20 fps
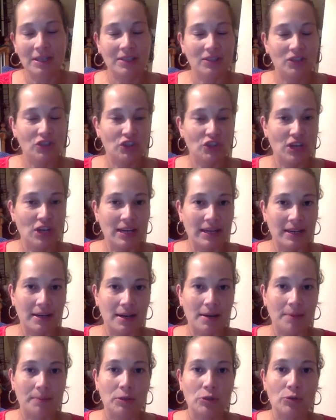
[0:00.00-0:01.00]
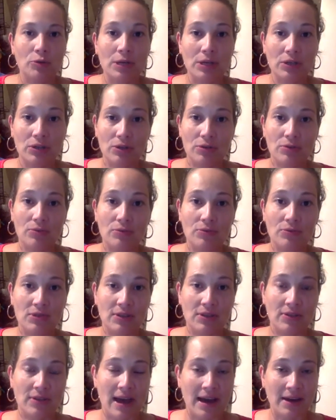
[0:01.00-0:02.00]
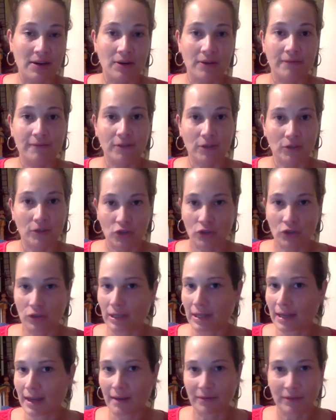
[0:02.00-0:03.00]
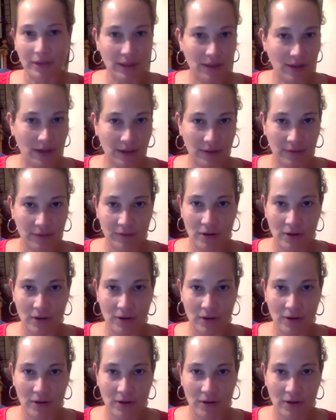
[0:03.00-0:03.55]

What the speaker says: shake it up, you can use that on virtually everything,